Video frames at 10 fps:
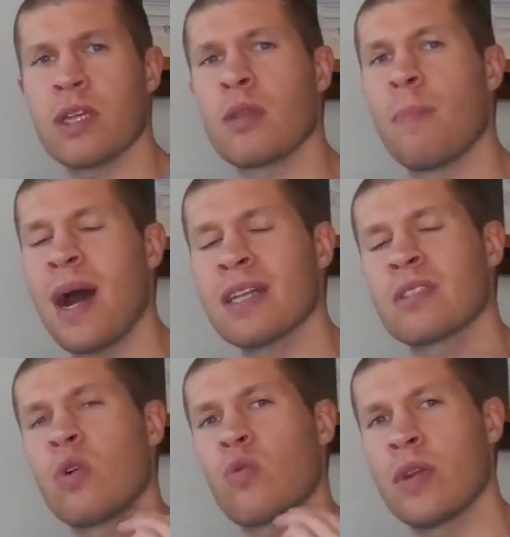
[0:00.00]
that the
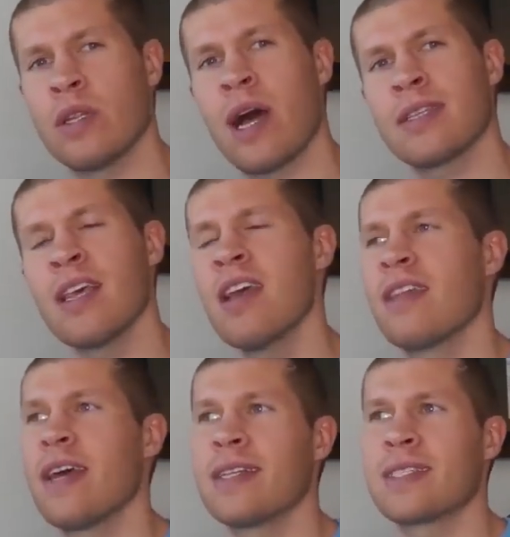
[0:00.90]
bots don't realize
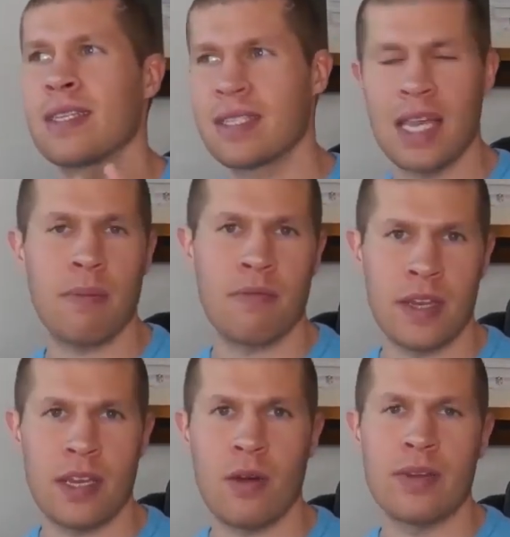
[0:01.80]
that it's the same
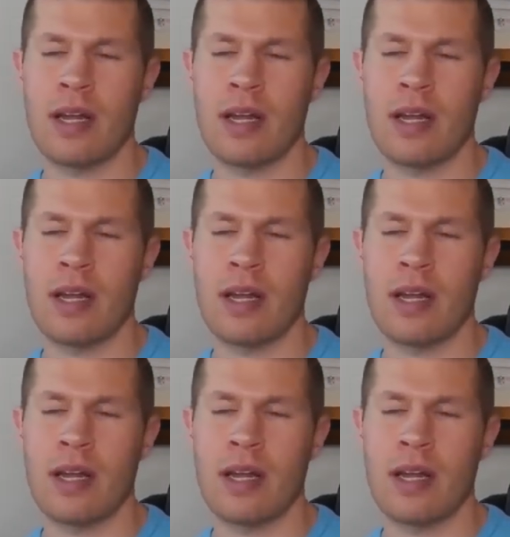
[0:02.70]
video.